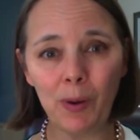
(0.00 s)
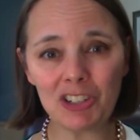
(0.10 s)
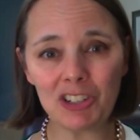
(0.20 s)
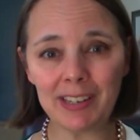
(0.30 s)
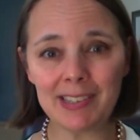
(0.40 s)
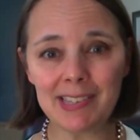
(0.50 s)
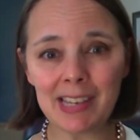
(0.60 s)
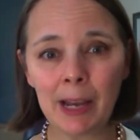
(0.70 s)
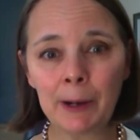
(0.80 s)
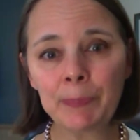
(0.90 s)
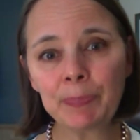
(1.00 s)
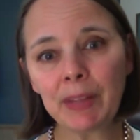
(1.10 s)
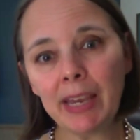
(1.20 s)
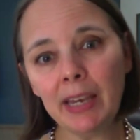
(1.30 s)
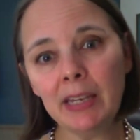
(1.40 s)
questions,
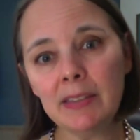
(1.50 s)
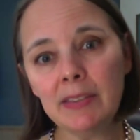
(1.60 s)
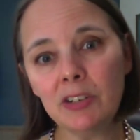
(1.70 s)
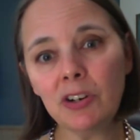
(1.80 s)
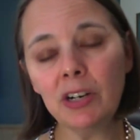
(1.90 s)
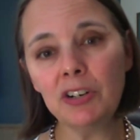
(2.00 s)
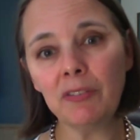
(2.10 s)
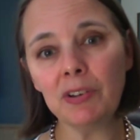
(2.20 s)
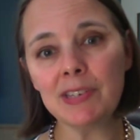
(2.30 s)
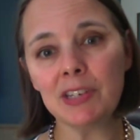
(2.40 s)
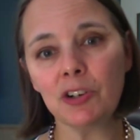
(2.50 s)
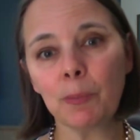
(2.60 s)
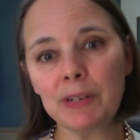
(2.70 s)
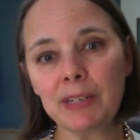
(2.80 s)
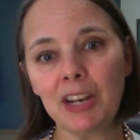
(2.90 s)
and the Attorney General's
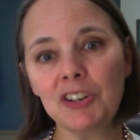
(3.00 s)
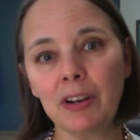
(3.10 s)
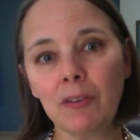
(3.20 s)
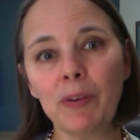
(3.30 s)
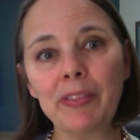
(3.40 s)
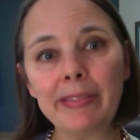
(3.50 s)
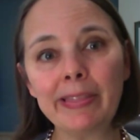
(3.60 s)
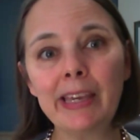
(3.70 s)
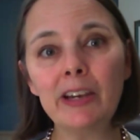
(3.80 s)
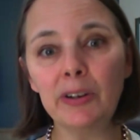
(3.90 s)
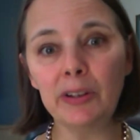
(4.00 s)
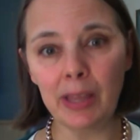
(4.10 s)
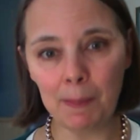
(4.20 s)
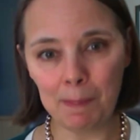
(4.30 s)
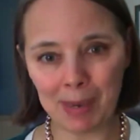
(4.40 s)
interpretation of what the
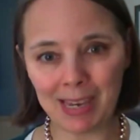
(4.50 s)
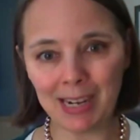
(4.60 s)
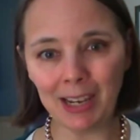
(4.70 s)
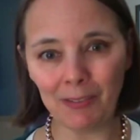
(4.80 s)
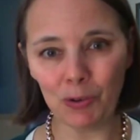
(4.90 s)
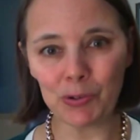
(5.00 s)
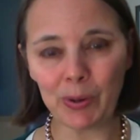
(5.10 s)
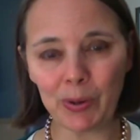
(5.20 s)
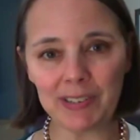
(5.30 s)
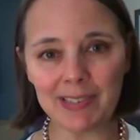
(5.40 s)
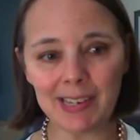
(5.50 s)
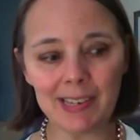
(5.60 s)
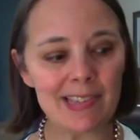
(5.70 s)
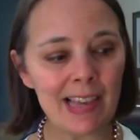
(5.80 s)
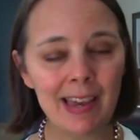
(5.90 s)
legal meaning of those questions
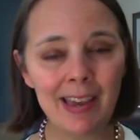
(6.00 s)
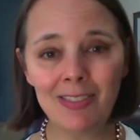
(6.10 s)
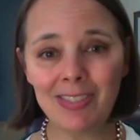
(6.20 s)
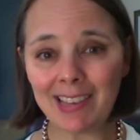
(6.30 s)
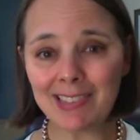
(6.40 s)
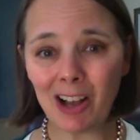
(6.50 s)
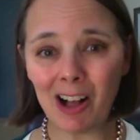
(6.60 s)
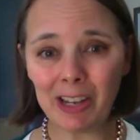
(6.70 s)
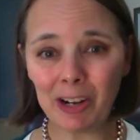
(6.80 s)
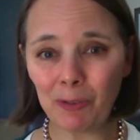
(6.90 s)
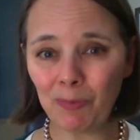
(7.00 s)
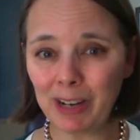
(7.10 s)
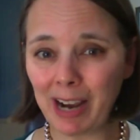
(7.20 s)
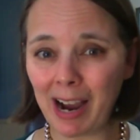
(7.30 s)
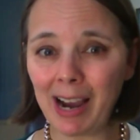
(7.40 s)
is. That's all in a
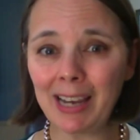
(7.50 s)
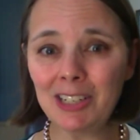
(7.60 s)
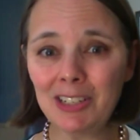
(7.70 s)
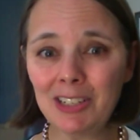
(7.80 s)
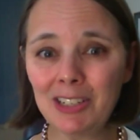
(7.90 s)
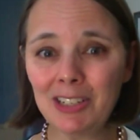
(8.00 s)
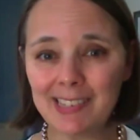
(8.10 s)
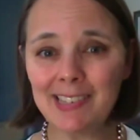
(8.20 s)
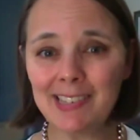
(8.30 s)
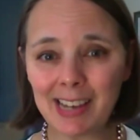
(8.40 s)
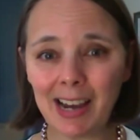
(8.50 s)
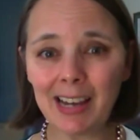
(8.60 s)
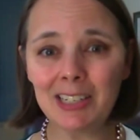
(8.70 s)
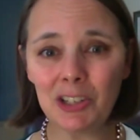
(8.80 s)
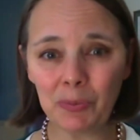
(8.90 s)
guide, Citizen's
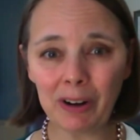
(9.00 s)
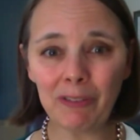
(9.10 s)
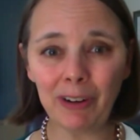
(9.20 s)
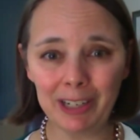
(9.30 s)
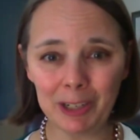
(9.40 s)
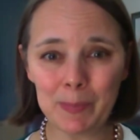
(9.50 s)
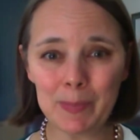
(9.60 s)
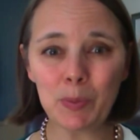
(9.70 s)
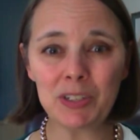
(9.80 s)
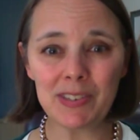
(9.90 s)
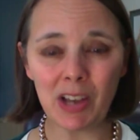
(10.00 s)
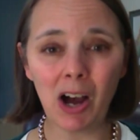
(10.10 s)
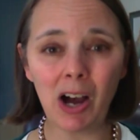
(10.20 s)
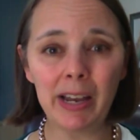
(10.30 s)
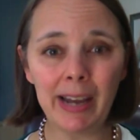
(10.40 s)
Guide to the Referendums, which is
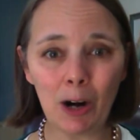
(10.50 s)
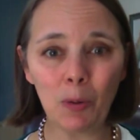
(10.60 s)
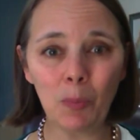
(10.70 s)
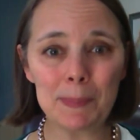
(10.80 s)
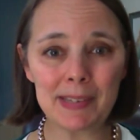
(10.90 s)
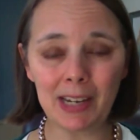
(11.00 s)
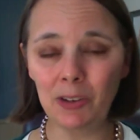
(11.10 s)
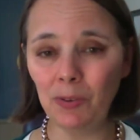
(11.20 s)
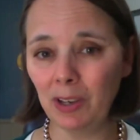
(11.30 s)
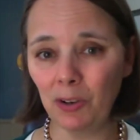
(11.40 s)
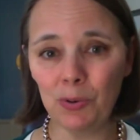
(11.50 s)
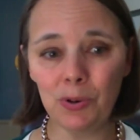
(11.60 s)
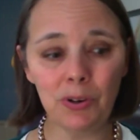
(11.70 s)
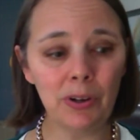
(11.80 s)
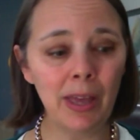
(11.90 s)
on our website. You can
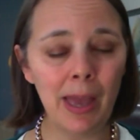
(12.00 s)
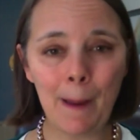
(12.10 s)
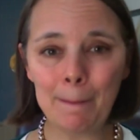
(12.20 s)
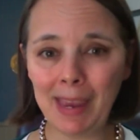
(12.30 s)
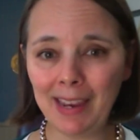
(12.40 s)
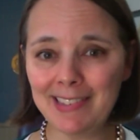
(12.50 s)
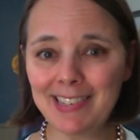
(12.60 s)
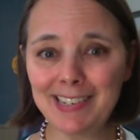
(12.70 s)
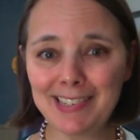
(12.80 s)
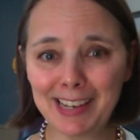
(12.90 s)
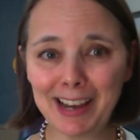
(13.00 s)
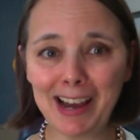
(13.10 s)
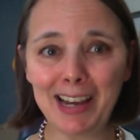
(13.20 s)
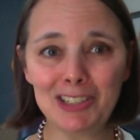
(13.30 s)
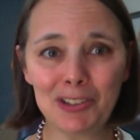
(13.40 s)
Google Maine Citizen
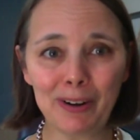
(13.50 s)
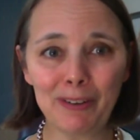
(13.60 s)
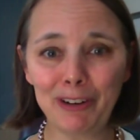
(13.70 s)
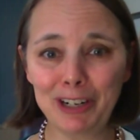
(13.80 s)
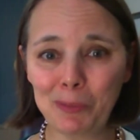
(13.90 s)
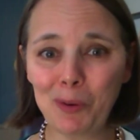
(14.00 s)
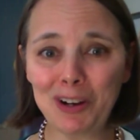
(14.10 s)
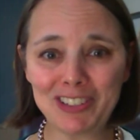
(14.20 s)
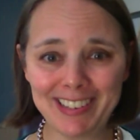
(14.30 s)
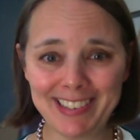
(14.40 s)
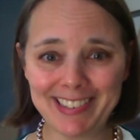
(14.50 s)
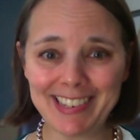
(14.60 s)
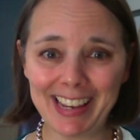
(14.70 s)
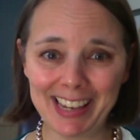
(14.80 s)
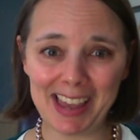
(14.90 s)
Guide to the Referendum Questions
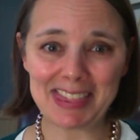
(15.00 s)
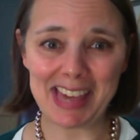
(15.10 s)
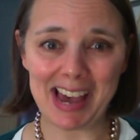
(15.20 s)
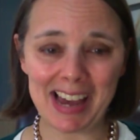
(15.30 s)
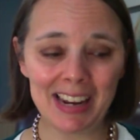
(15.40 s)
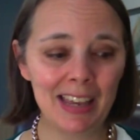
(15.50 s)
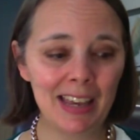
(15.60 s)
and get that.